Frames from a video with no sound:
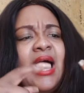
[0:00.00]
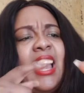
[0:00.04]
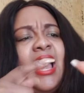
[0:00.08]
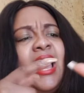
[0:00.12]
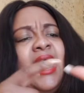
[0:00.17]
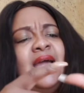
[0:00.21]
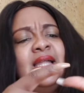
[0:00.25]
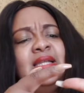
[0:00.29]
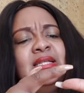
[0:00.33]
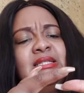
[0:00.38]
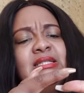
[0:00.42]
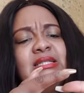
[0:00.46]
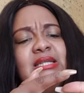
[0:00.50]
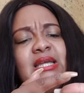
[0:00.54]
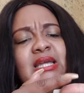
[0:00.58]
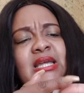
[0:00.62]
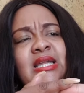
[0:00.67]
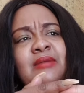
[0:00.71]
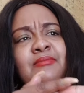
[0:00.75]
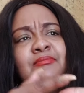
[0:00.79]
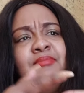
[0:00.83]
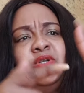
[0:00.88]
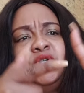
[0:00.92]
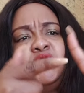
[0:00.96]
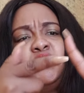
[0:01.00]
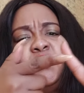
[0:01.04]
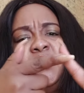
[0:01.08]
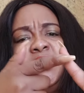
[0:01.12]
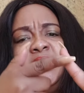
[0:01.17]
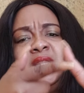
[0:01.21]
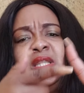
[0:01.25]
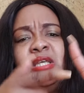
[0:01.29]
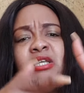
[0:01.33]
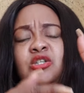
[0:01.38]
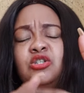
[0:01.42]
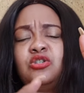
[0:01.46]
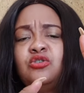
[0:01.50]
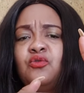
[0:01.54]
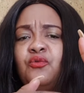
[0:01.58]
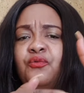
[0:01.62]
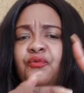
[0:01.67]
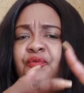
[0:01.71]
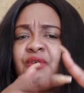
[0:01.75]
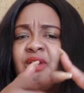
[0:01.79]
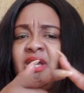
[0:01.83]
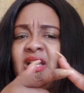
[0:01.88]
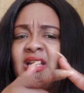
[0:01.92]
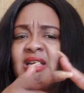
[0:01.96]
And in between these two
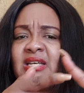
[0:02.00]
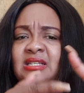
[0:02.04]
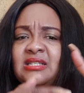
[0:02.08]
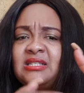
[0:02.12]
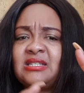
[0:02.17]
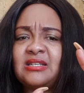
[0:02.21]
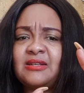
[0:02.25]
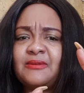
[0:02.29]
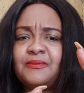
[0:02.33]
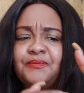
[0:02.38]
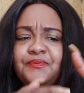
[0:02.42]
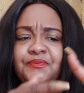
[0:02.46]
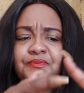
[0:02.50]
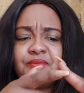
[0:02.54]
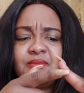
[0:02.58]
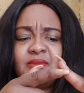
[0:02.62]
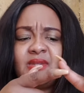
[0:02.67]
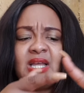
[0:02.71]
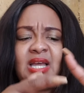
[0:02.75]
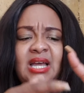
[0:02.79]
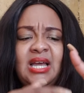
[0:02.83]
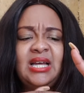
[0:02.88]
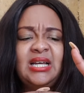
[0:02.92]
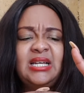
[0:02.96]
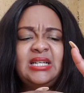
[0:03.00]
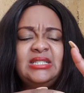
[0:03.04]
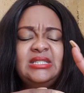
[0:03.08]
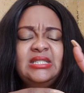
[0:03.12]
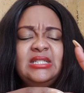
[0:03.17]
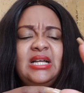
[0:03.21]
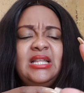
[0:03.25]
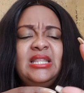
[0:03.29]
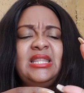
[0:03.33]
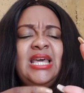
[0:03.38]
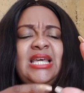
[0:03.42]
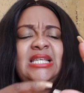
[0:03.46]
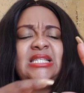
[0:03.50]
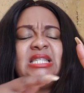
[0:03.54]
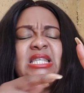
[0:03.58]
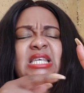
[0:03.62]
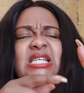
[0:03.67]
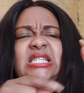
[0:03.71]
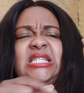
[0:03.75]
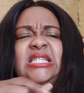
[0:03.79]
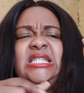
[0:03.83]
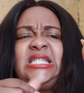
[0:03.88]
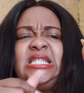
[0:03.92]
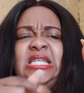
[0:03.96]
fingers, there's
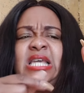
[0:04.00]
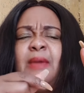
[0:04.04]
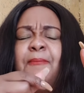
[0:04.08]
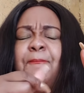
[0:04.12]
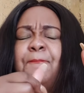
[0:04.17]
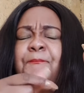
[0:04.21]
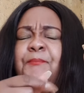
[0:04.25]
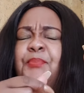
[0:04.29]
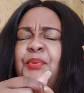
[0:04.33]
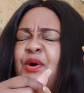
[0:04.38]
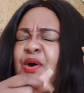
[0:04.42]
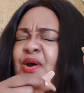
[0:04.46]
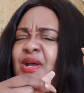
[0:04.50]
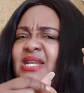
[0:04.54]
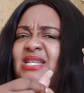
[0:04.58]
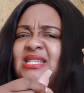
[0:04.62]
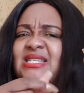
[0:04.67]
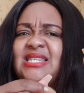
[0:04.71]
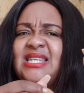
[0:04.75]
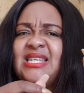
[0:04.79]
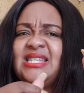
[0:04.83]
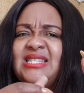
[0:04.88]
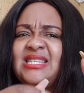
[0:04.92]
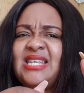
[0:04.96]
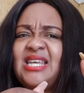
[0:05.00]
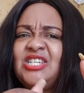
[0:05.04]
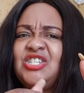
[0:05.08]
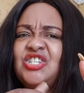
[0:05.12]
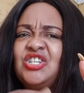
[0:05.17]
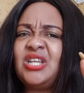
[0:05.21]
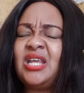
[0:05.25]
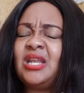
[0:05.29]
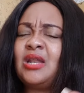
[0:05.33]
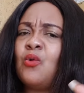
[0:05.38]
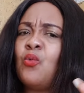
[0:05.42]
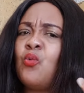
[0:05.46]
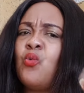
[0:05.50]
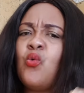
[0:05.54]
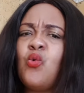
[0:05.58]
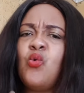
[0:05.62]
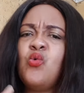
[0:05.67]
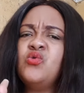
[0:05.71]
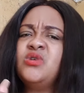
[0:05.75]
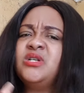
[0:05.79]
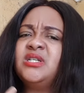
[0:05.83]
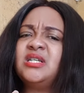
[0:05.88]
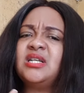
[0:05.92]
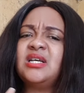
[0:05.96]
this deep burning sensation, and a
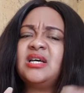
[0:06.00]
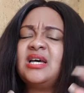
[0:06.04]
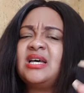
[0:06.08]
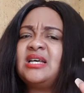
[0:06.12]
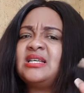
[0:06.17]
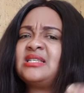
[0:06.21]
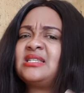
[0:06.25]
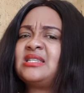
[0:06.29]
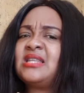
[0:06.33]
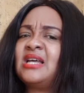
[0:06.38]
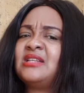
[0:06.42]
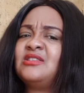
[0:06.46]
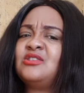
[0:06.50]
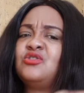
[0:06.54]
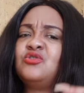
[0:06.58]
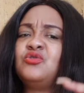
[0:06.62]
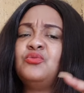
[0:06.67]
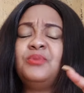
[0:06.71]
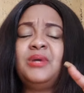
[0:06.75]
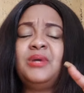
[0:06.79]
wound starts to